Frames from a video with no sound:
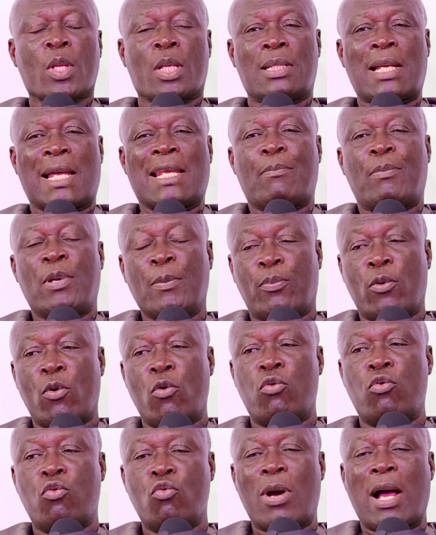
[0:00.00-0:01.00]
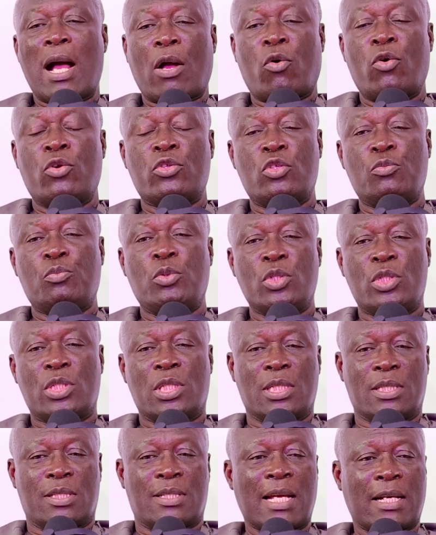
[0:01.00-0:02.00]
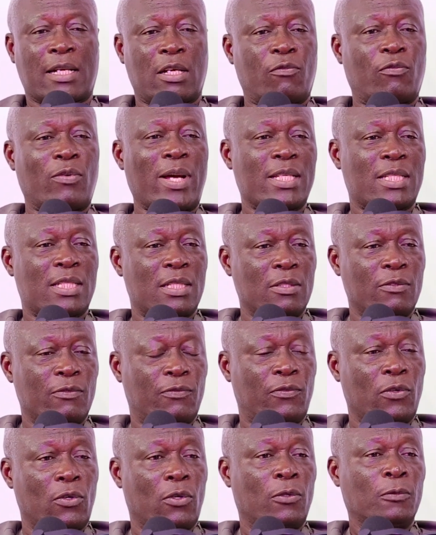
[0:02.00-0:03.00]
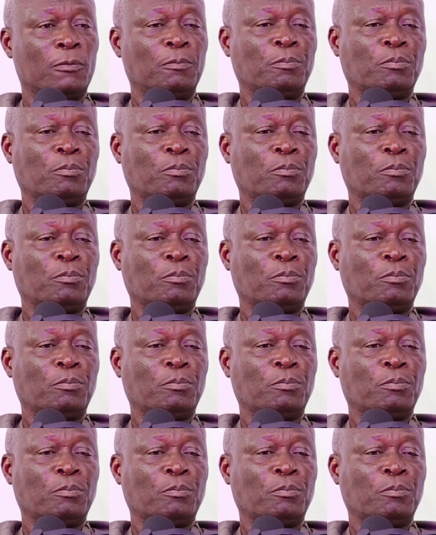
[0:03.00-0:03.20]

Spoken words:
That the people who are contributing, sacrificing for